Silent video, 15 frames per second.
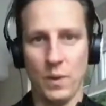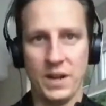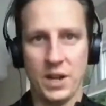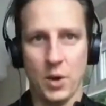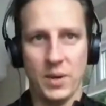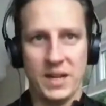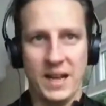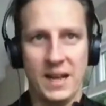We
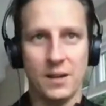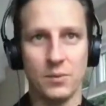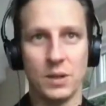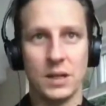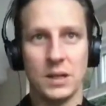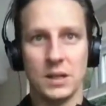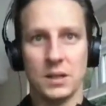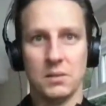know it
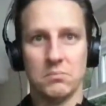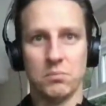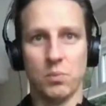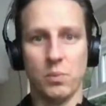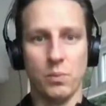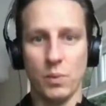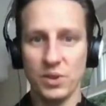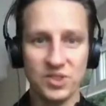now.
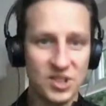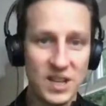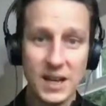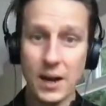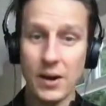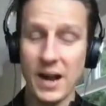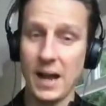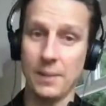We'll
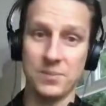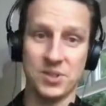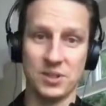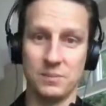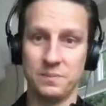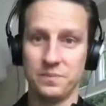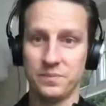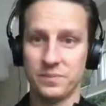see Garrett
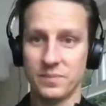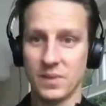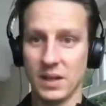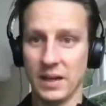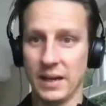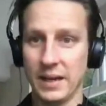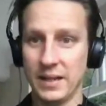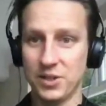Hampson
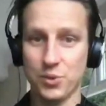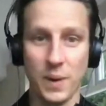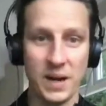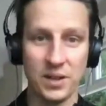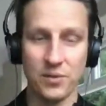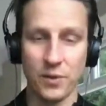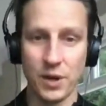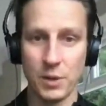in
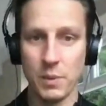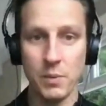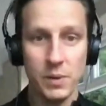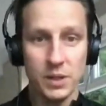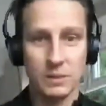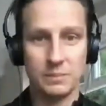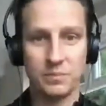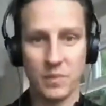23. We
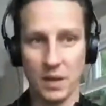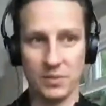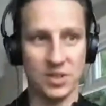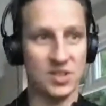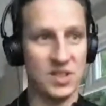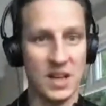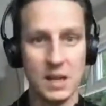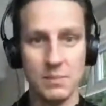will. It was
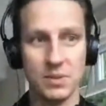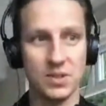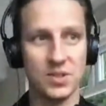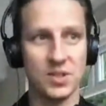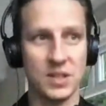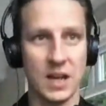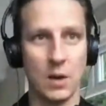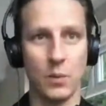the same
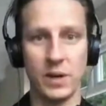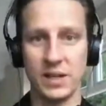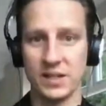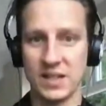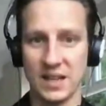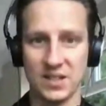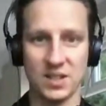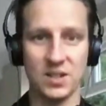as
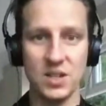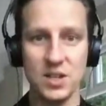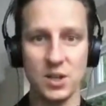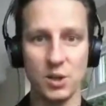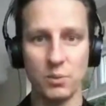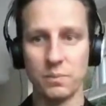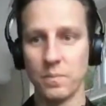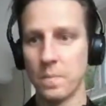Williams
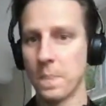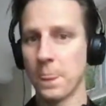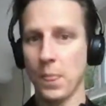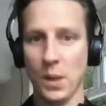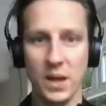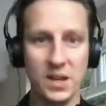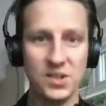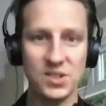Astudillo.
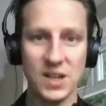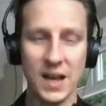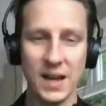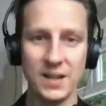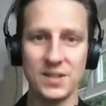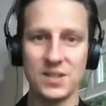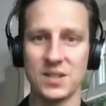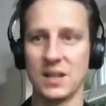He
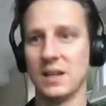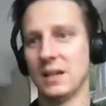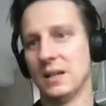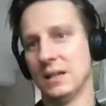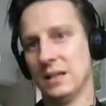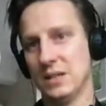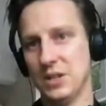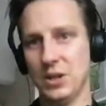signs,
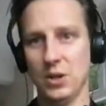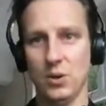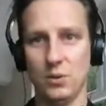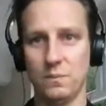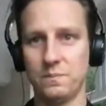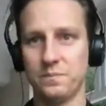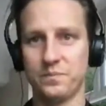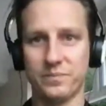you
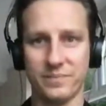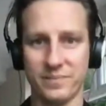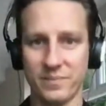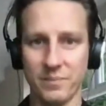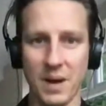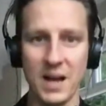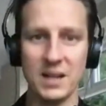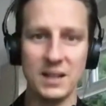know,
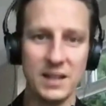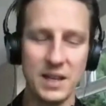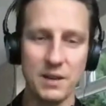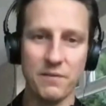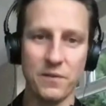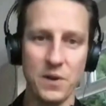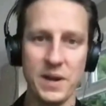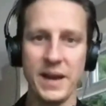minor
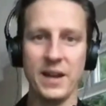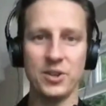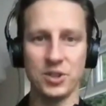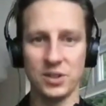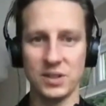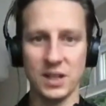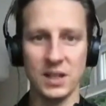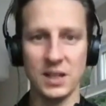league free
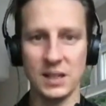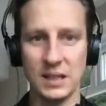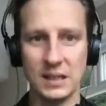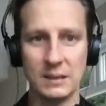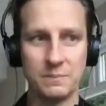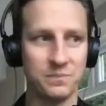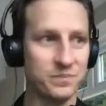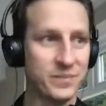agent,
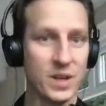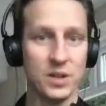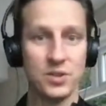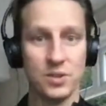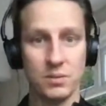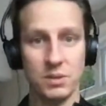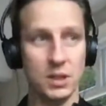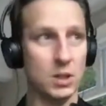da-da-da.
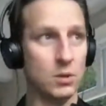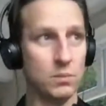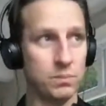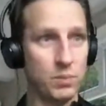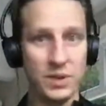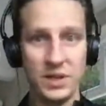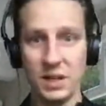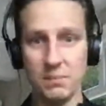You know,
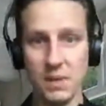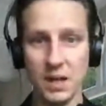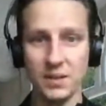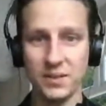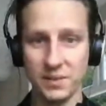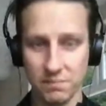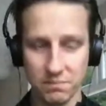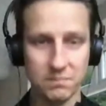within a
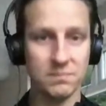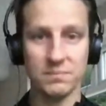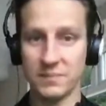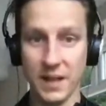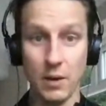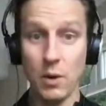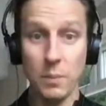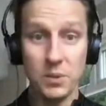month,
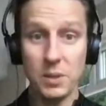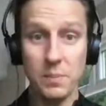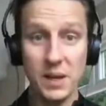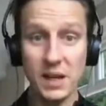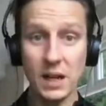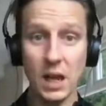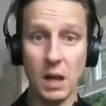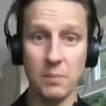they're up at the
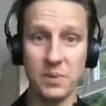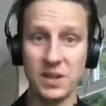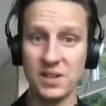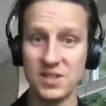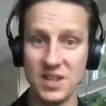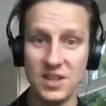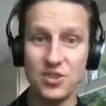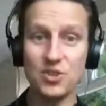big club
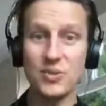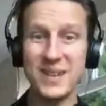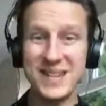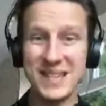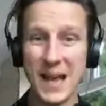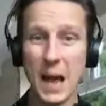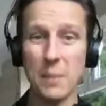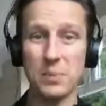because
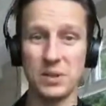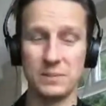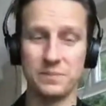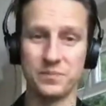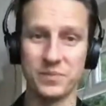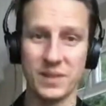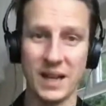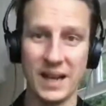injuries
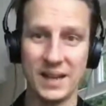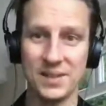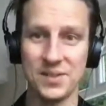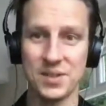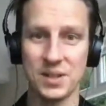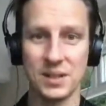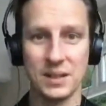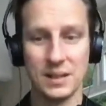happen.
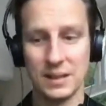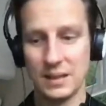And,